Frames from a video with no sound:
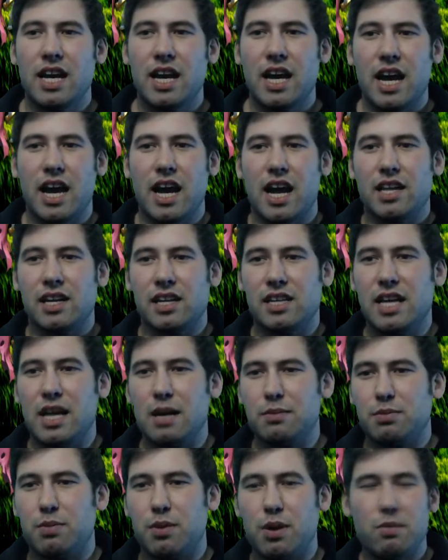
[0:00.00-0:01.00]
And the
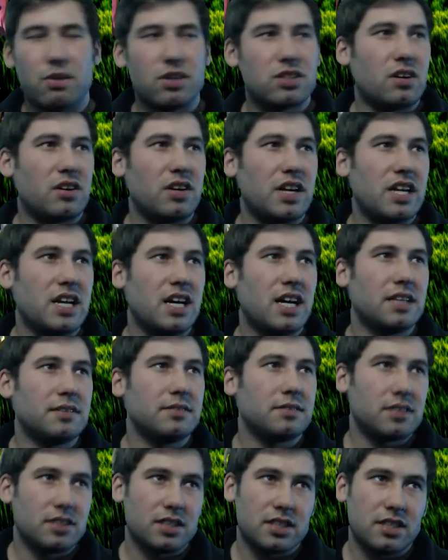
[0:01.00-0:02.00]
cleanup's pretty much already
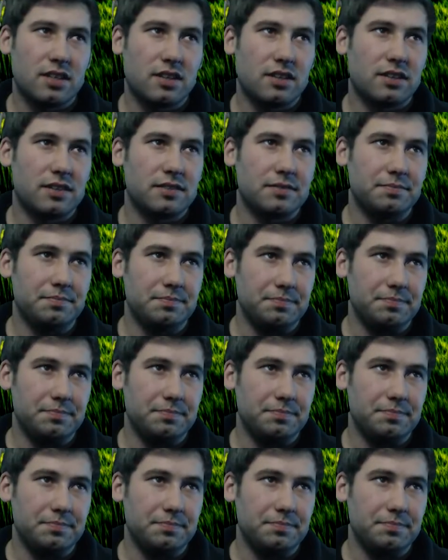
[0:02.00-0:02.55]
done. Just going.